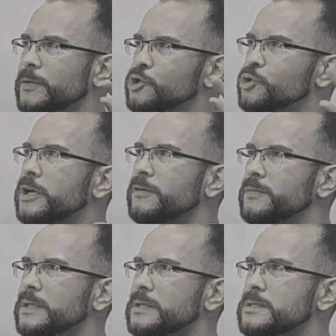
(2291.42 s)
trick of
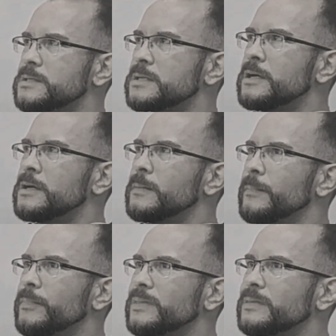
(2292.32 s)
it is
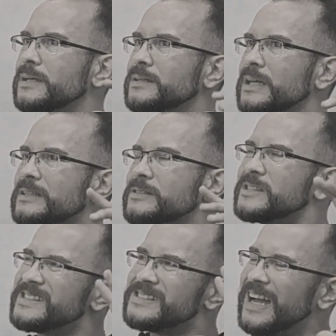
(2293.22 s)
that
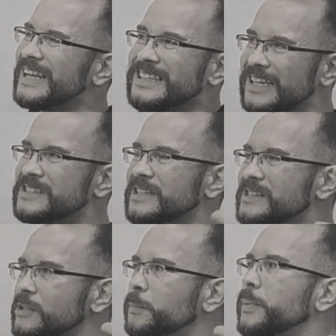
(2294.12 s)
I guess I
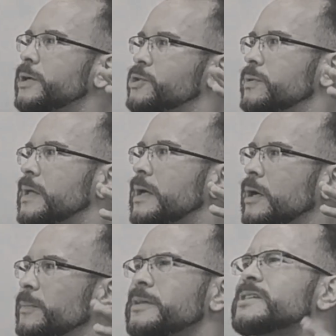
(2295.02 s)
still picture that
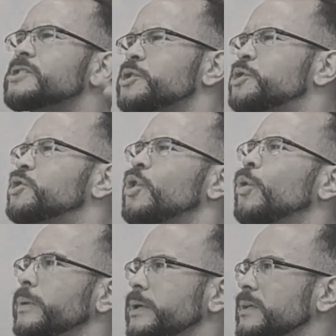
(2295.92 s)
company, unless you're so
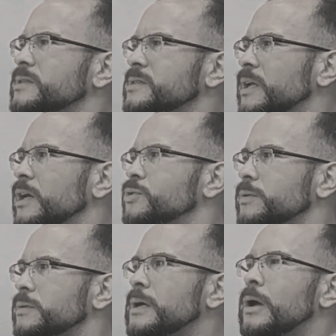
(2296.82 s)
big. Like
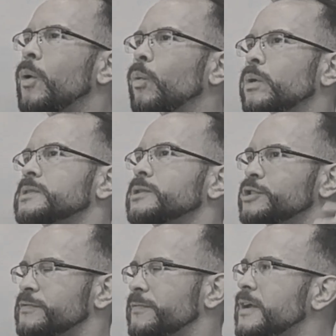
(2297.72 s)
Sinatra wasn't
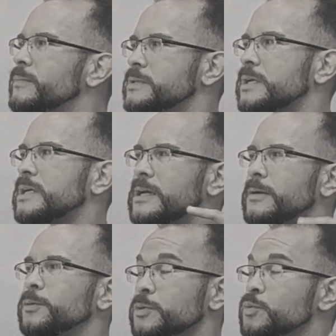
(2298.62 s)
just famous, like
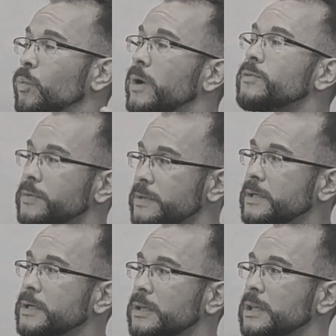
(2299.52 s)
he was wealthy.
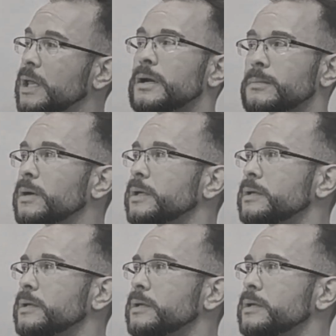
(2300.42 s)
He had a lot of money.